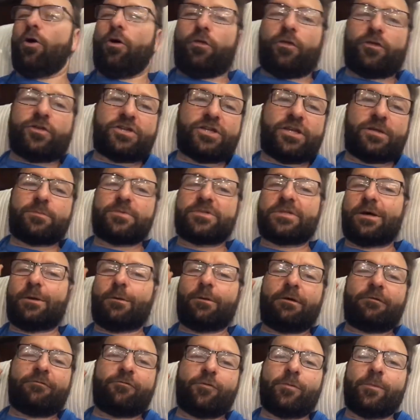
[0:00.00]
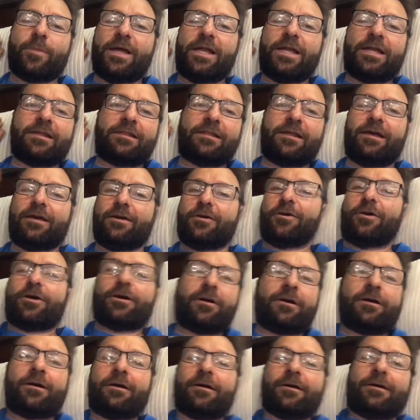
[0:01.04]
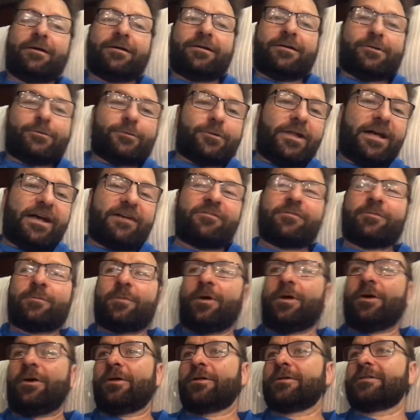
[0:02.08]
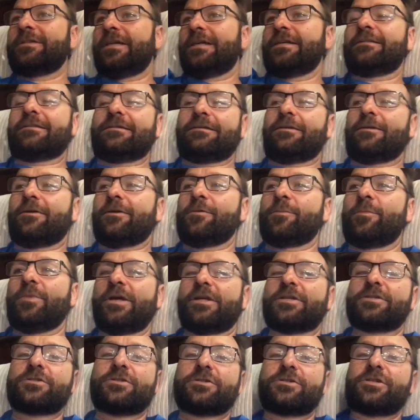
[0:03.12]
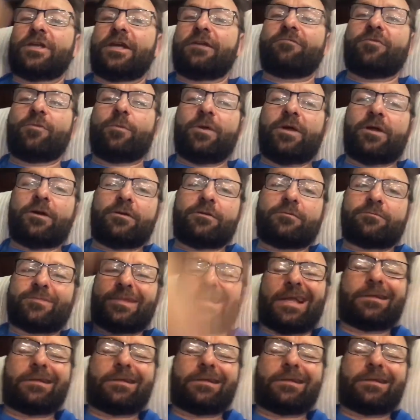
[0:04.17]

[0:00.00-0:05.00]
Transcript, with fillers: all the chips, however many they are, we'll have them all, take the darn picture, shave the beard,